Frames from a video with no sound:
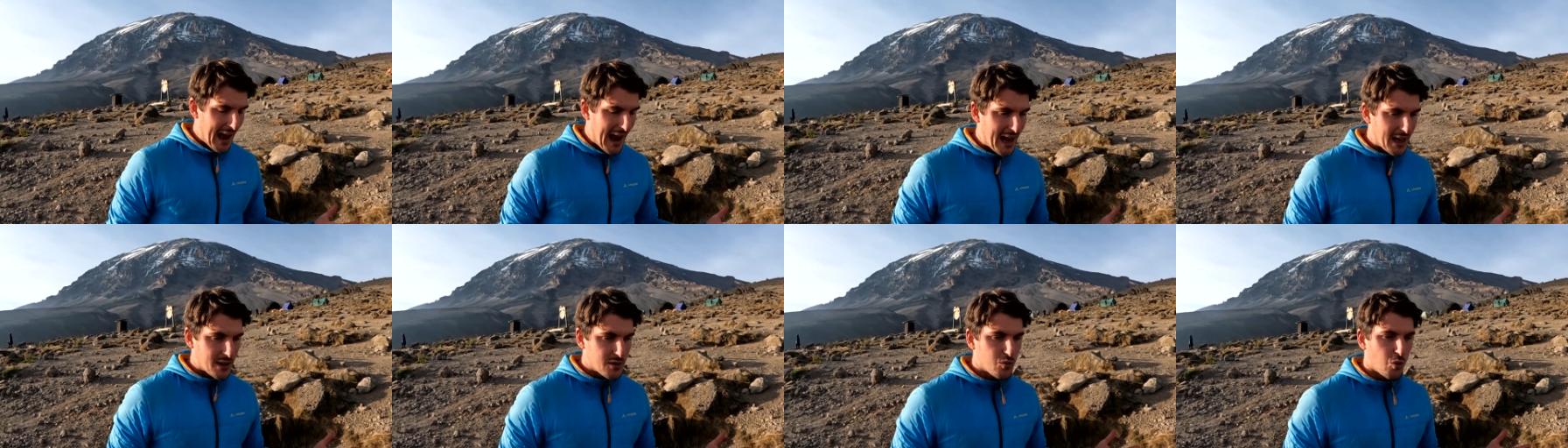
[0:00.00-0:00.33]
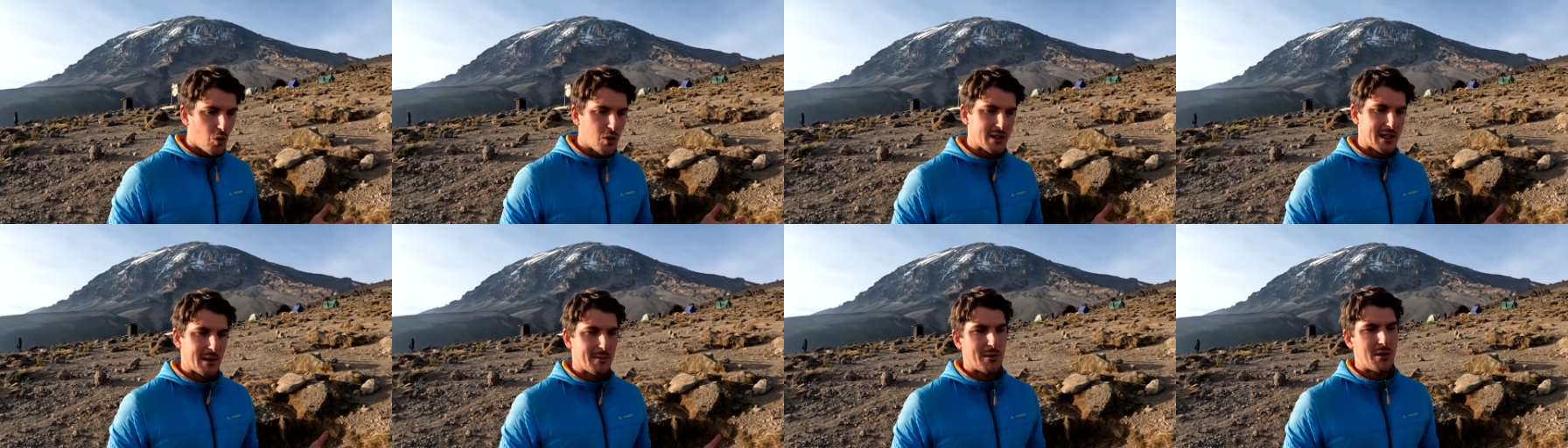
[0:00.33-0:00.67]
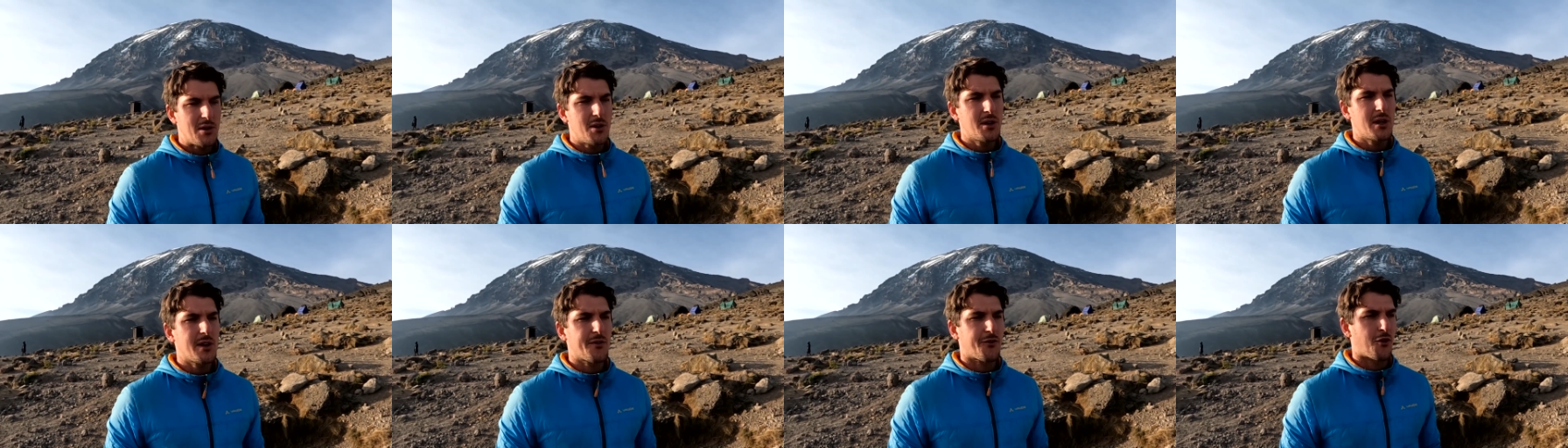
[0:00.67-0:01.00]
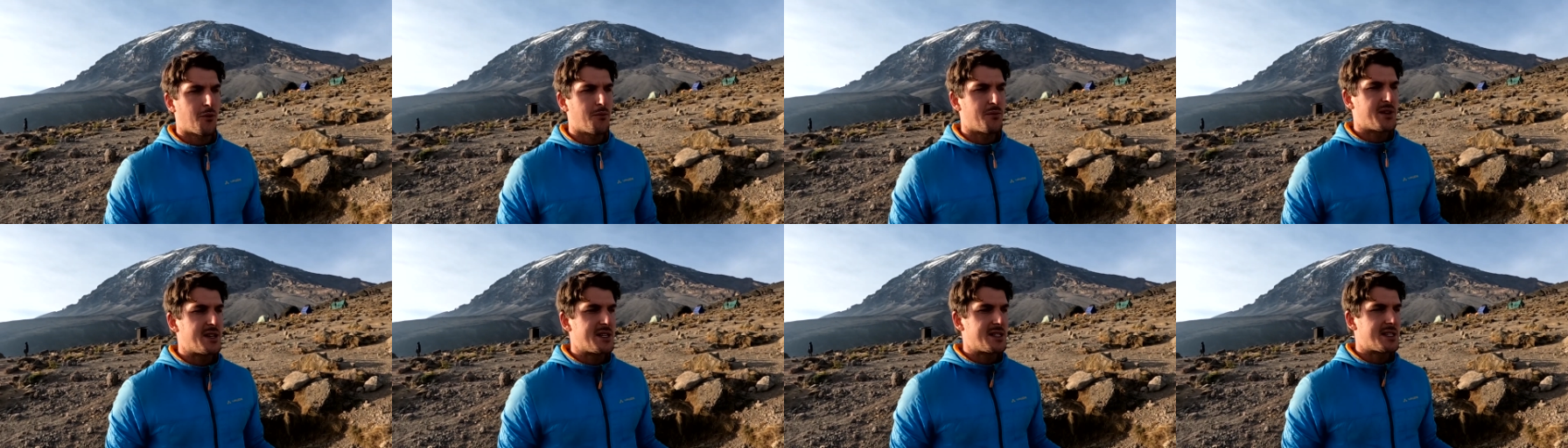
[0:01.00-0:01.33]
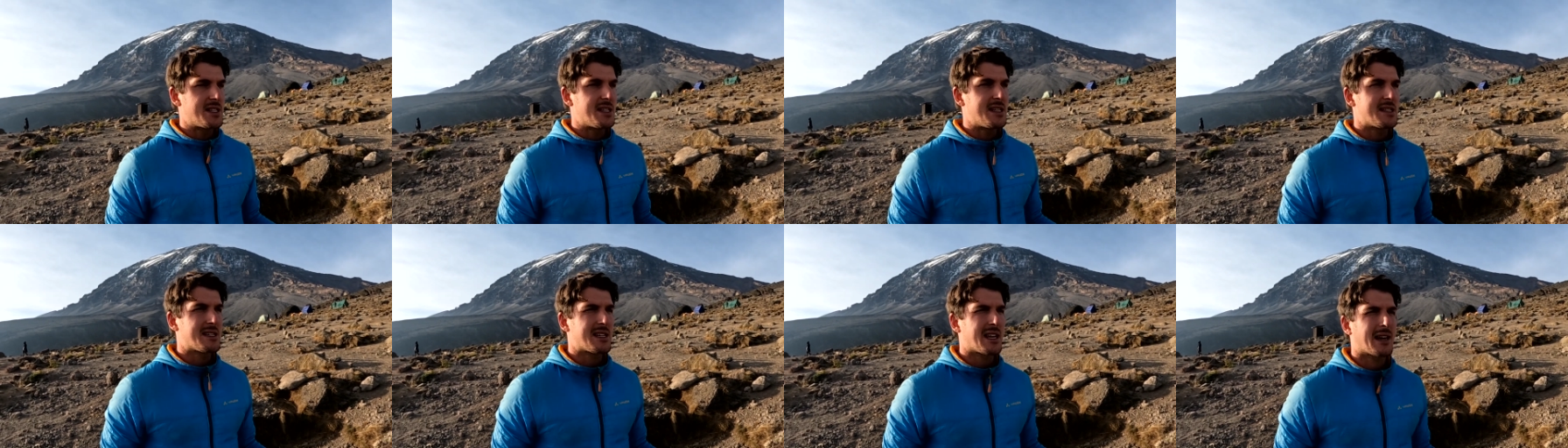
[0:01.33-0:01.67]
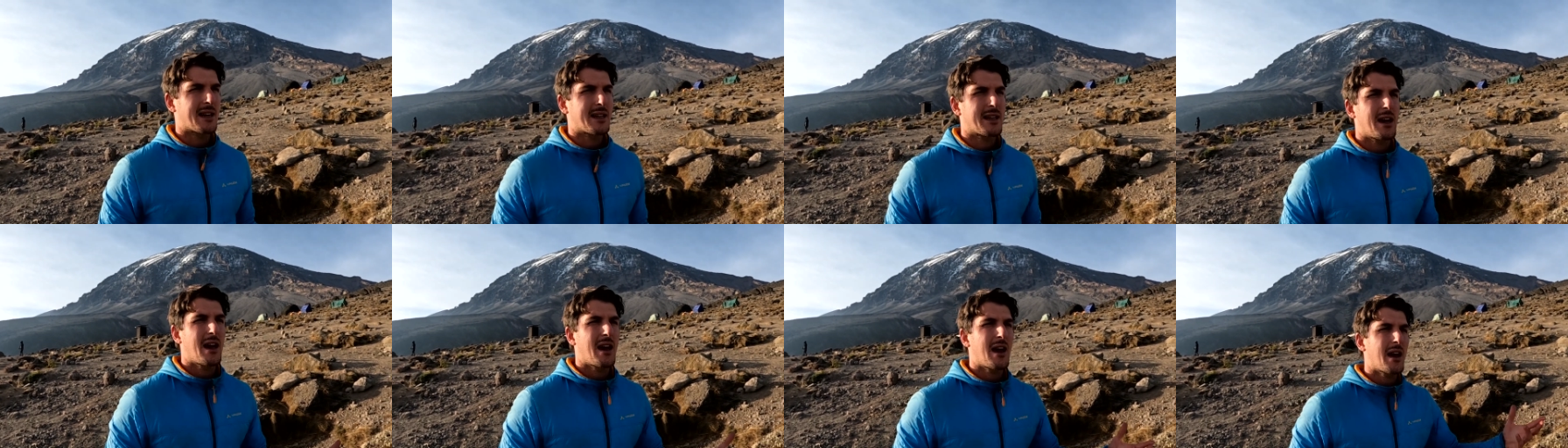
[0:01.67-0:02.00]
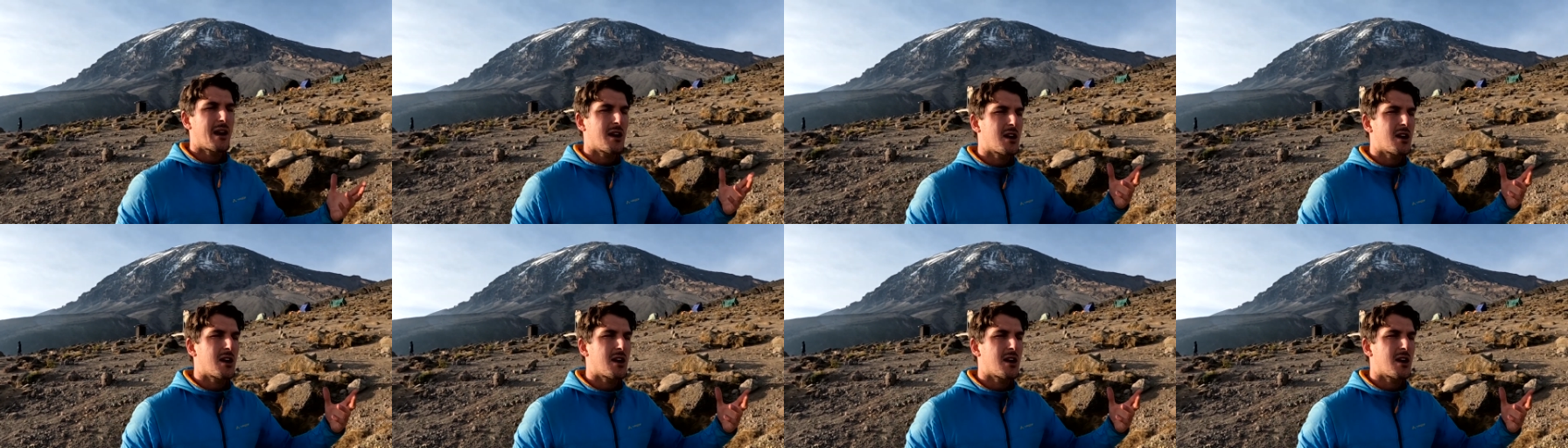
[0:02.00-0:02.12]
And what I'm learning from this is like